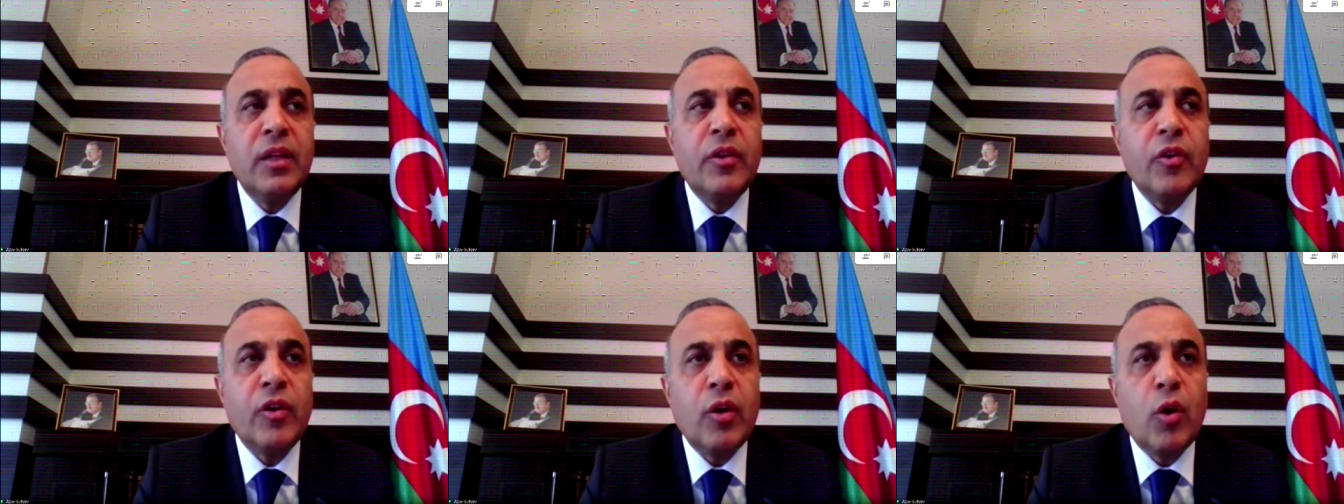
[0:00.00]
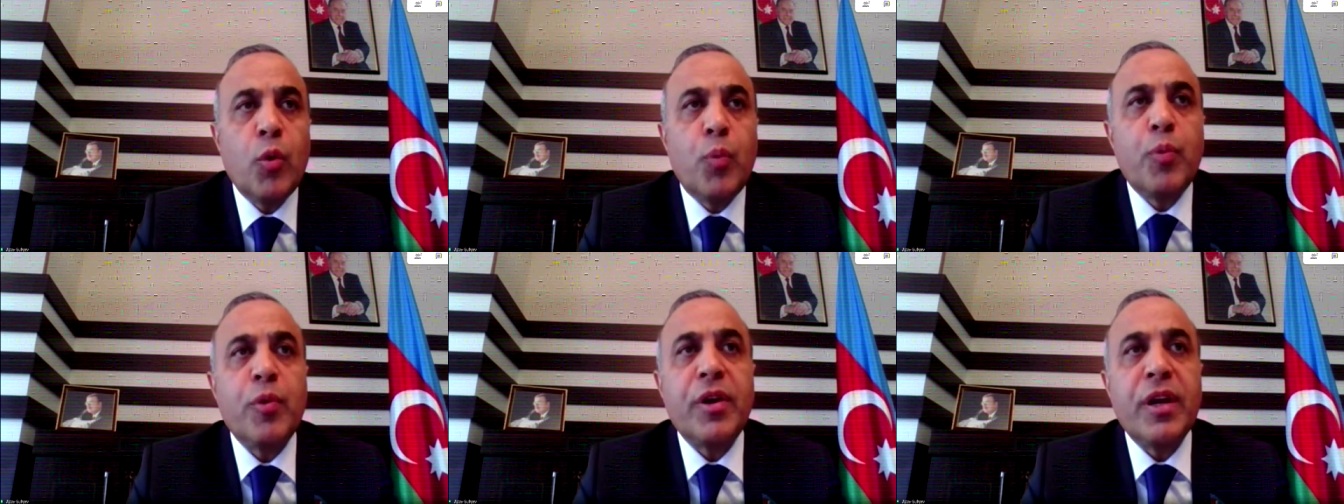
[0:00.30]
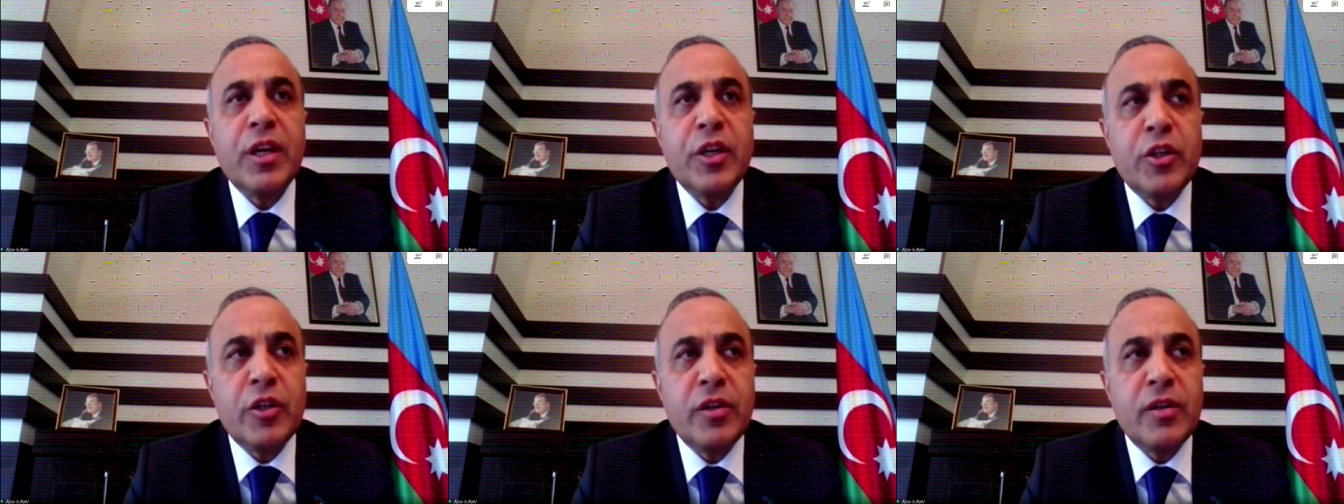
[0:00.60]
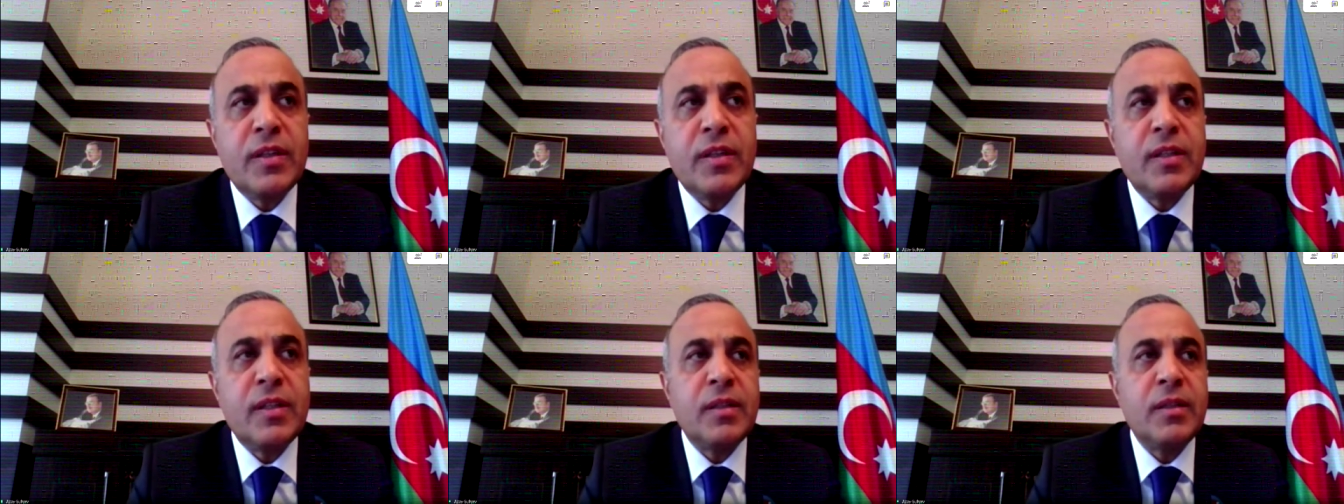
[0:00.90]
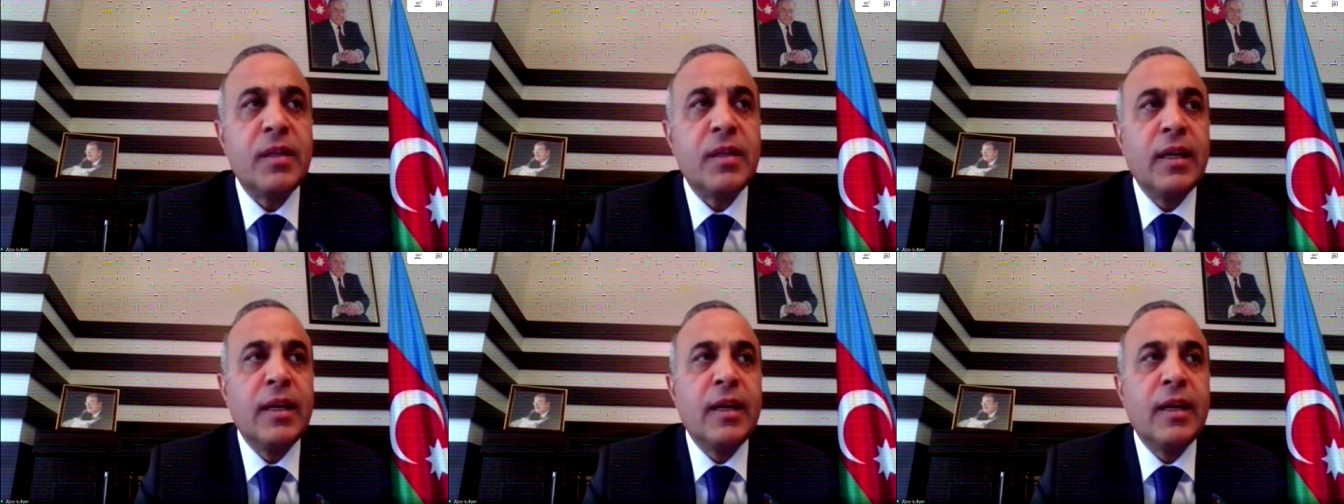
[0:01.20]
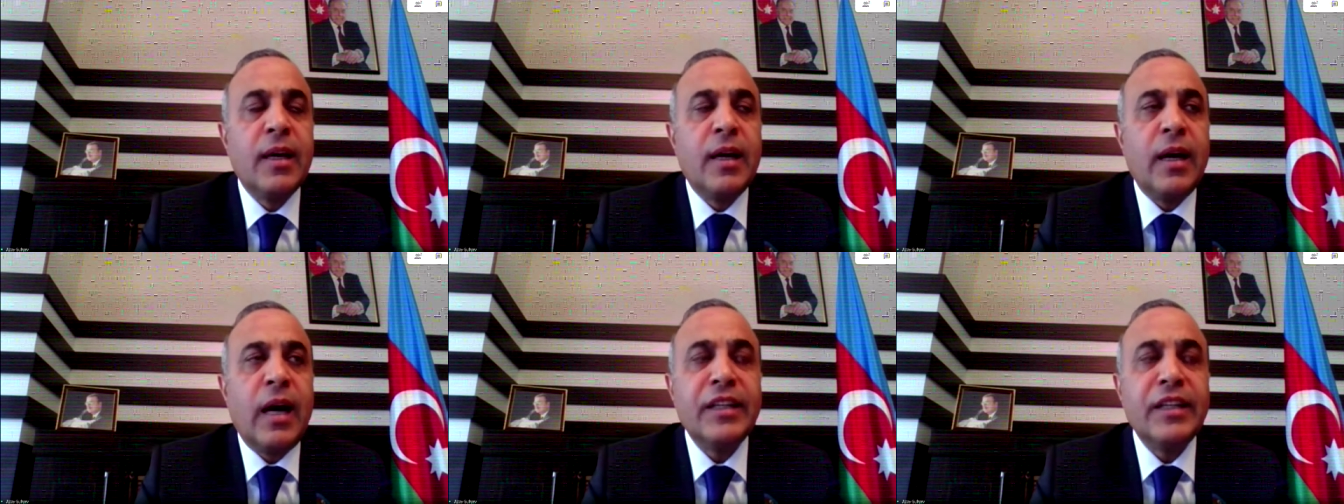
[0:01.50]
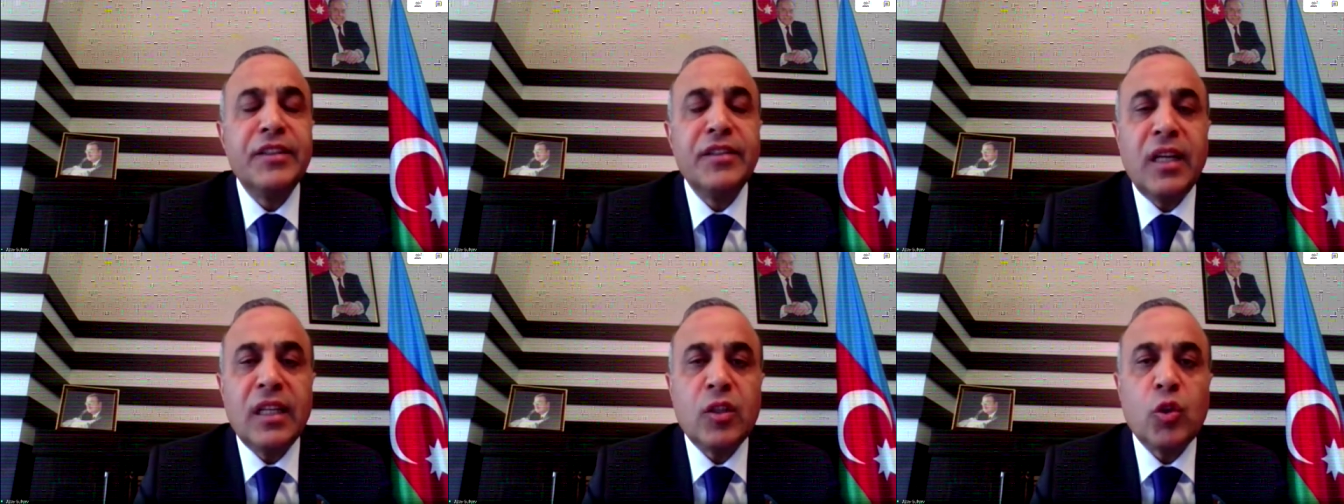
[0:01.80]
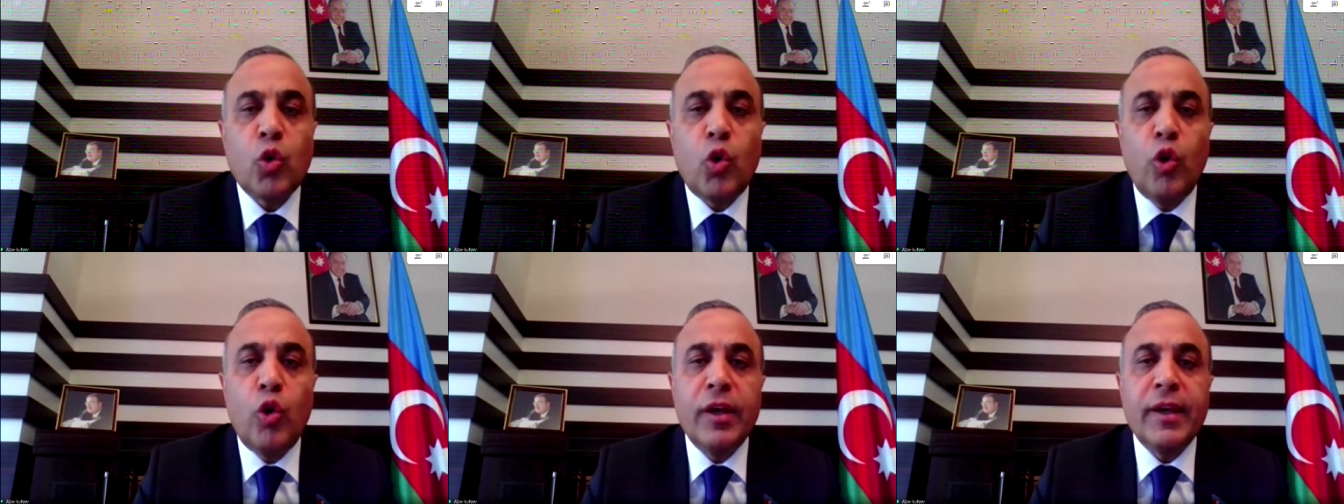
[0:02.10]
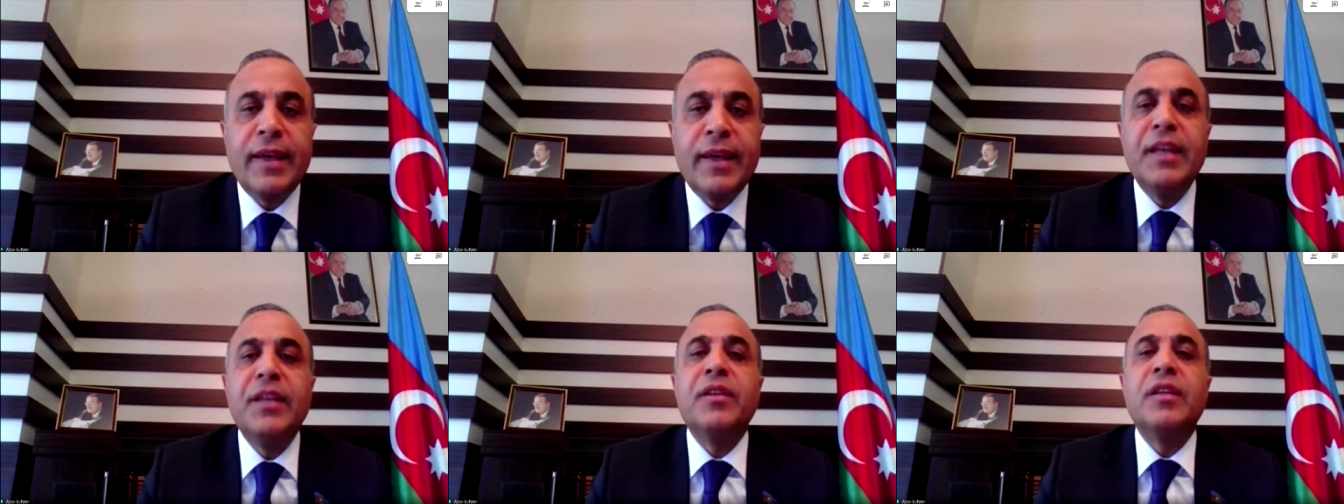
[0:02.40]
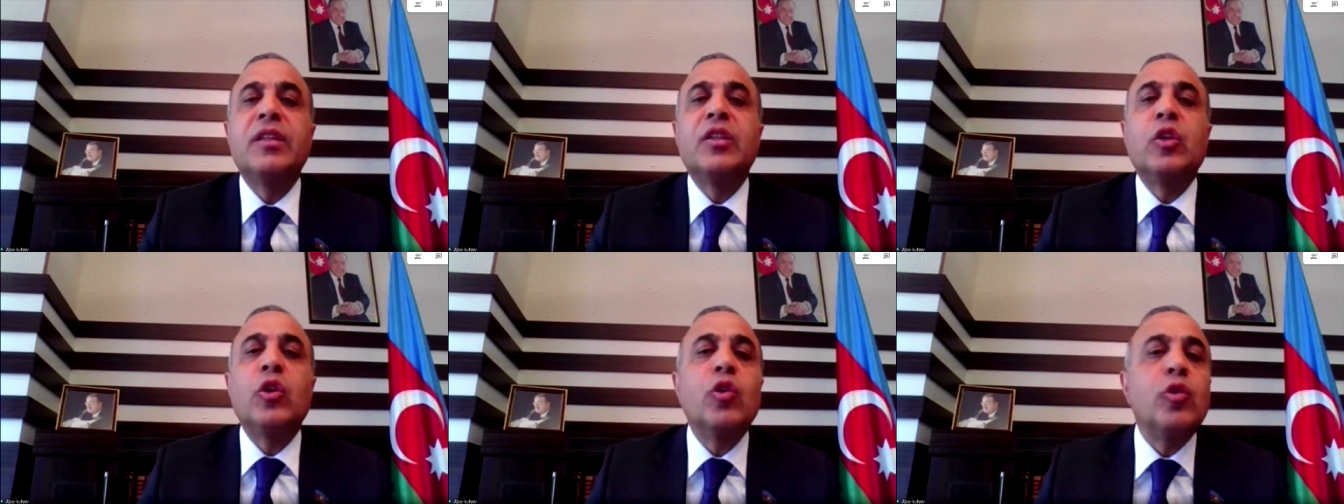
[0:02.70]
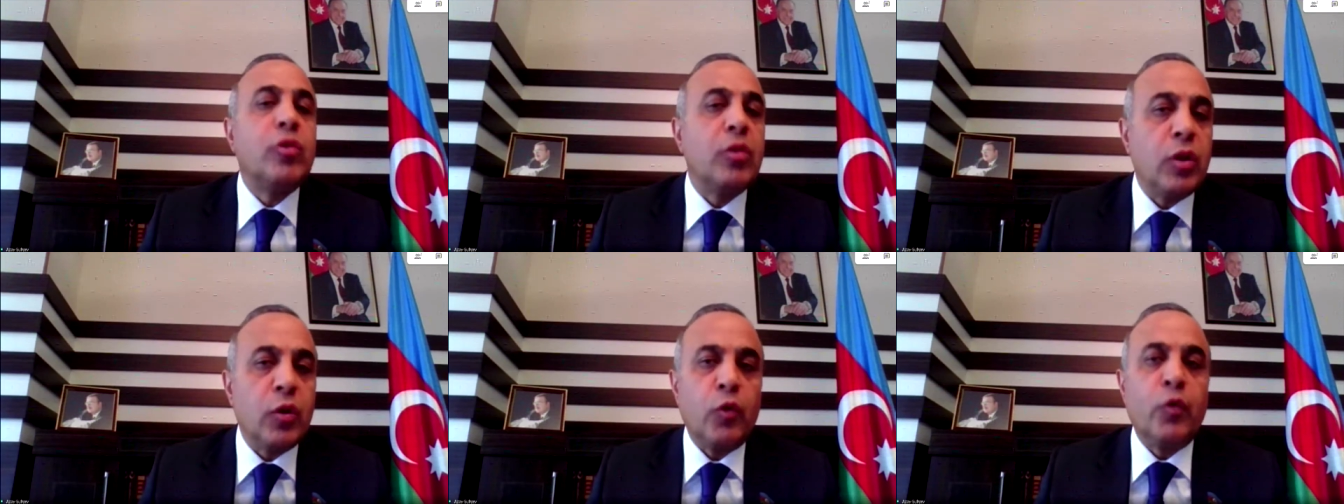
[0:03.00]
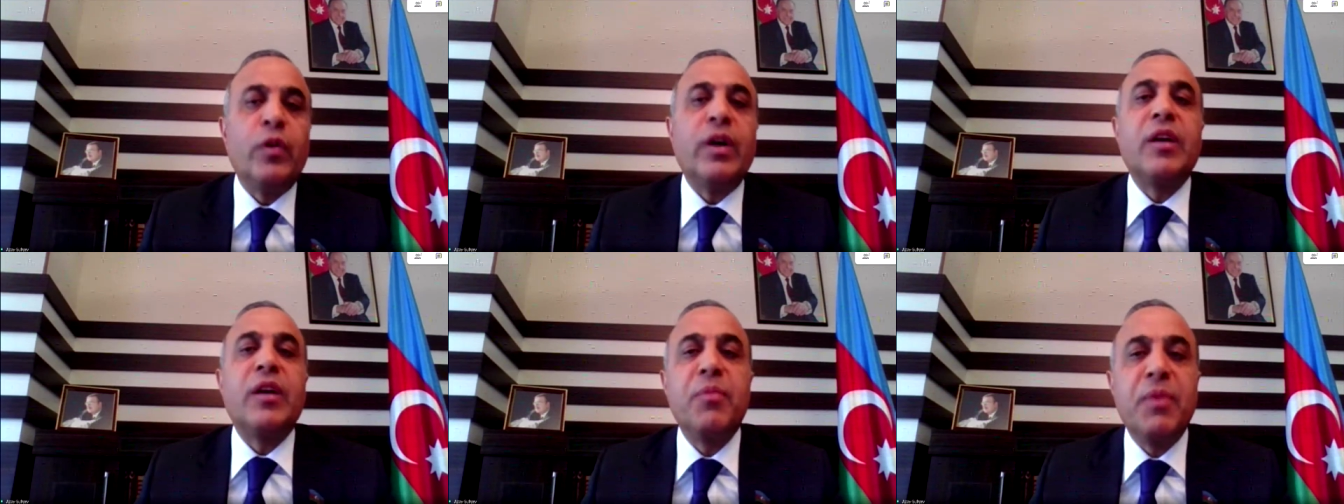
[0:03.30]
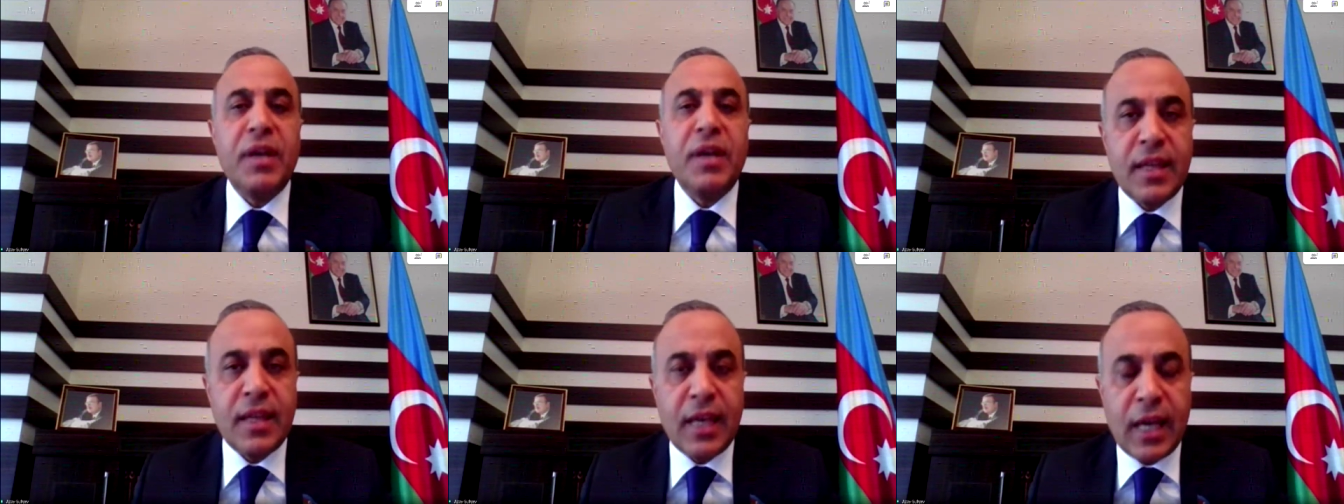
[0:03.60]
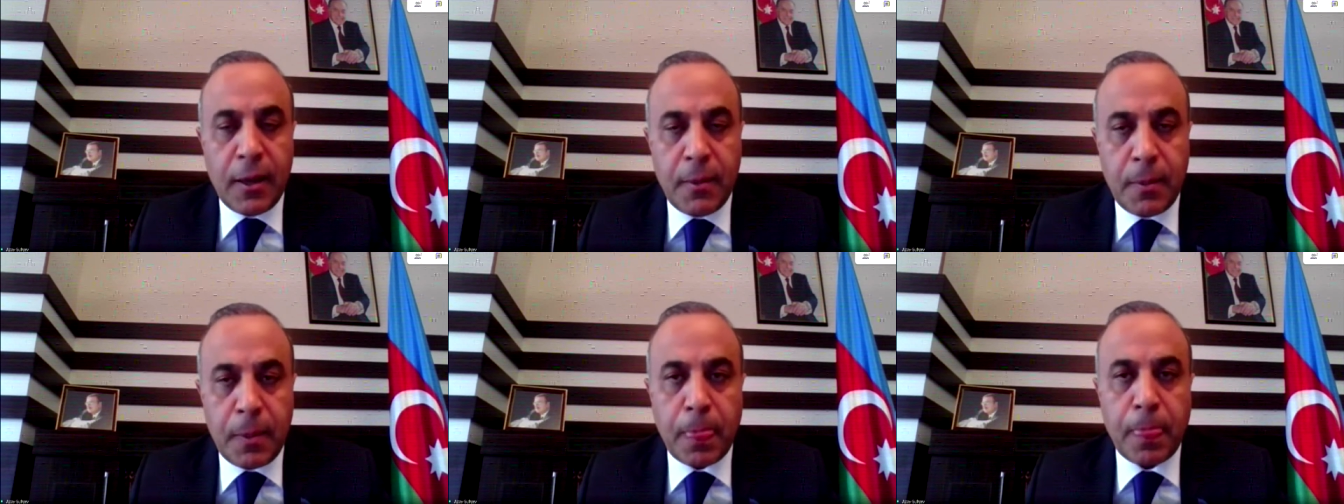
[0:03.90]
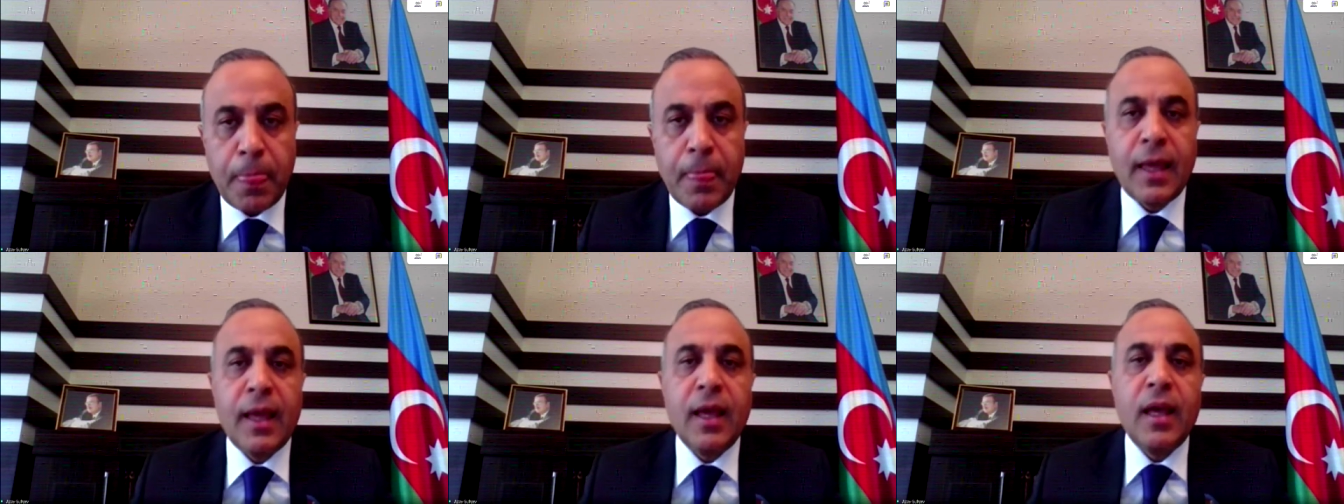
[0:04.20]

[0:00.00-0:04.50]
military operations are not going in the territory of Armenia.